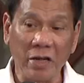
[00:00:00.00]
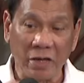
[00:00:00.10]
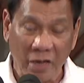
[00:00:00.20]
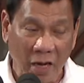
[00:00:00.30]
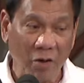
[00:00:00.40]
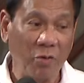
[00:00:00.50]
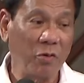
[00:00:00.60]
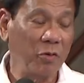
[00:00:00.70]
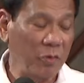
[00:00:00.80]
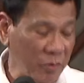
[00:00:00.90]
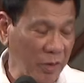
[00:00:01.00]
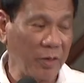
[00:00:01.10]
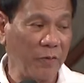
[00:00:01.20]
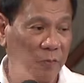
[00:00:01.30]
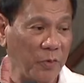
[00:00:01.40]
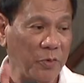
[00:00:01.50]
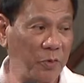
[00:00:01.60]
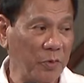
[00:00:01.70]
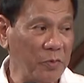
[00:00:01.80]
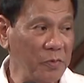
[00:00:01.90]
now or in the future.